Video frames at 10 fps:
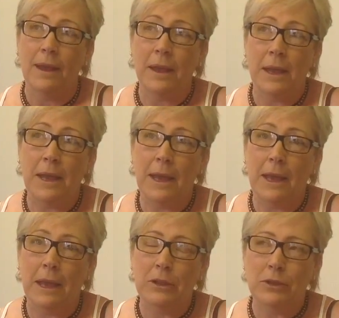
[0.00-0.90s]
So
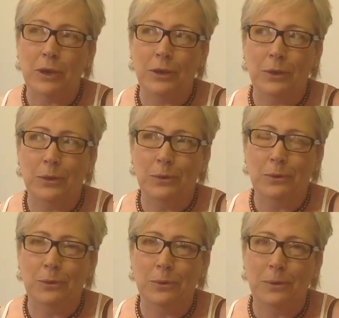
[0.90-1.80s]
I thought,
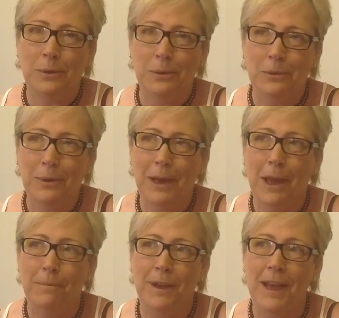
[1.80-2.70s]
oh, quite
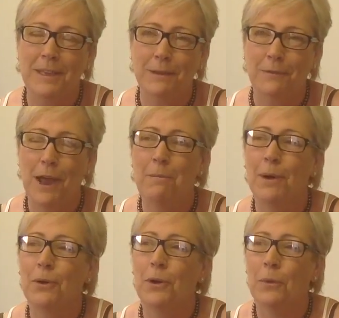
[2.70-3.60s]
apprehensive, how am
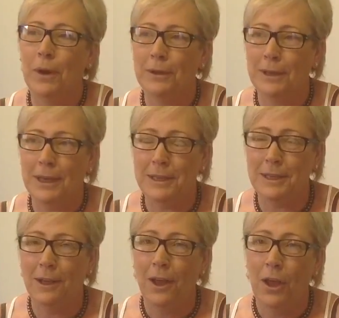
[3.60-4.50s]
I going to work
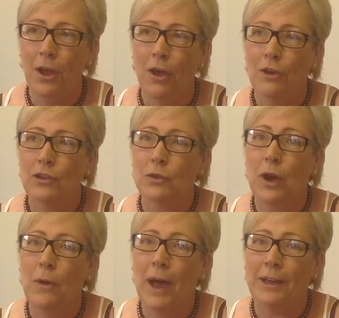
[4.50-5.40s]
this? So
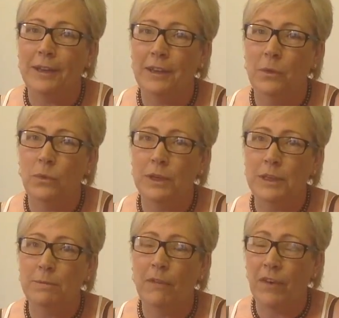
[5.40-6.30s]
how I did it
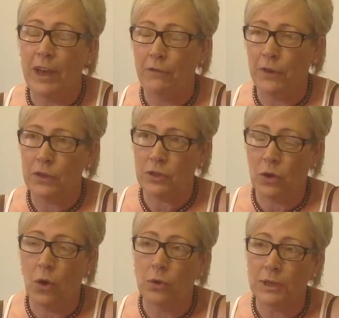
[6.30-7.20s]
was, my very first
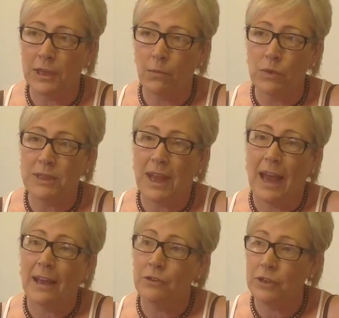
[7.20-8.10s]
call to them was
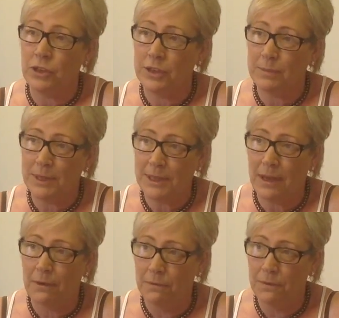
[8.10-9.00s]
I introduced
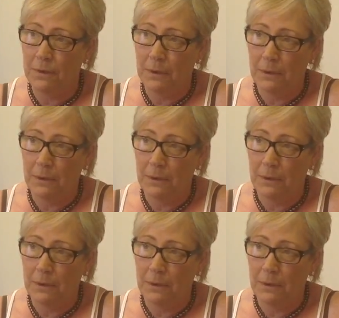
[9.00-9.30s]
myself.